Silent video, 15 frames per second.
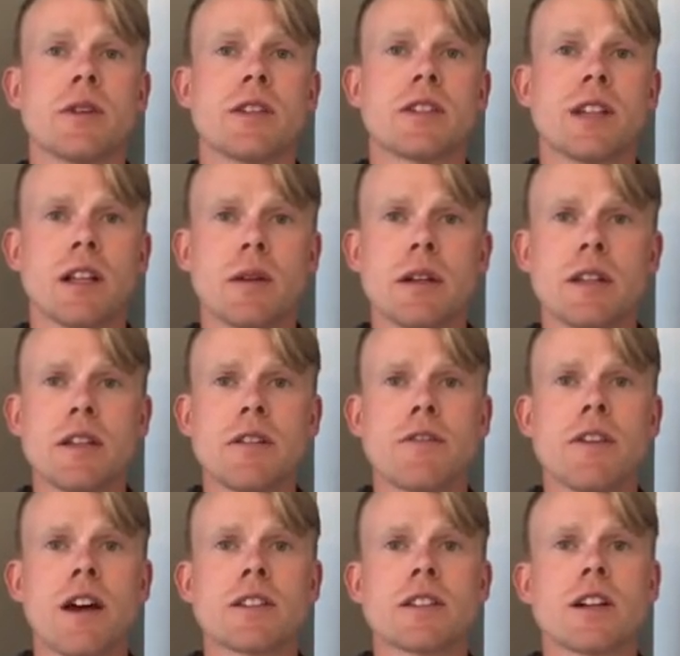accelerate the
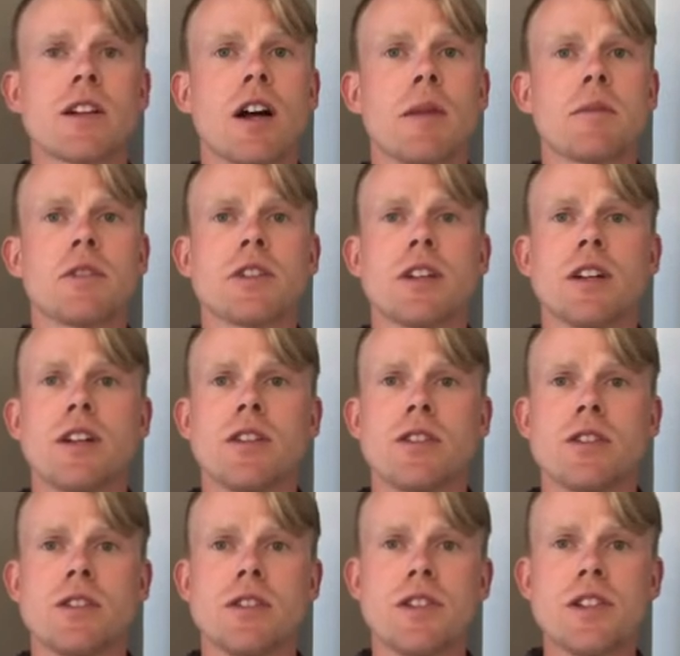effects of climate
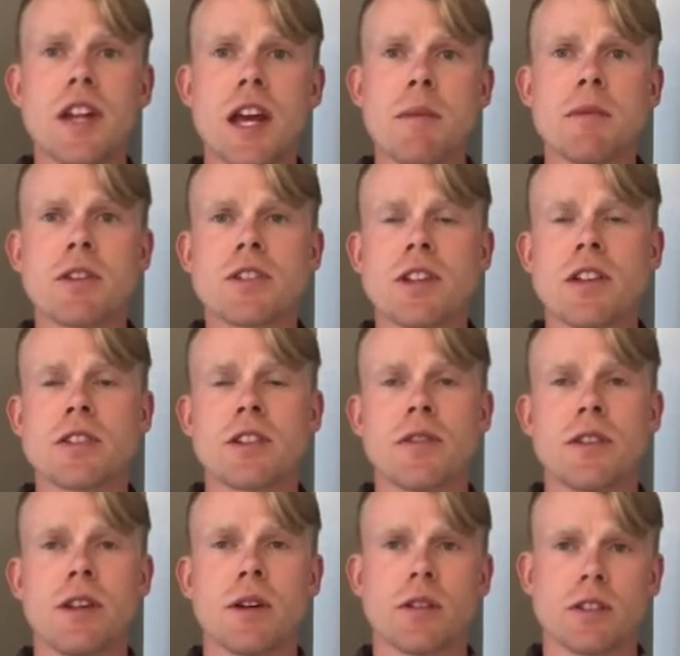change, damage sensitive
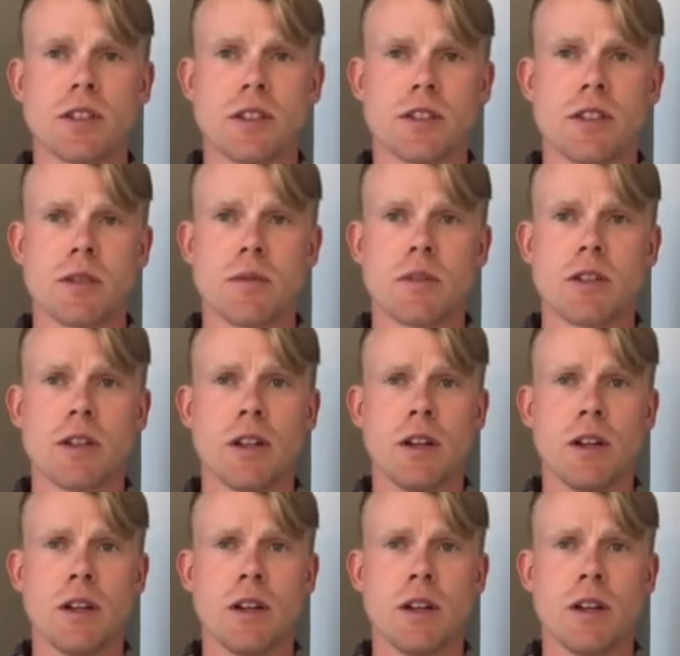ecosystems,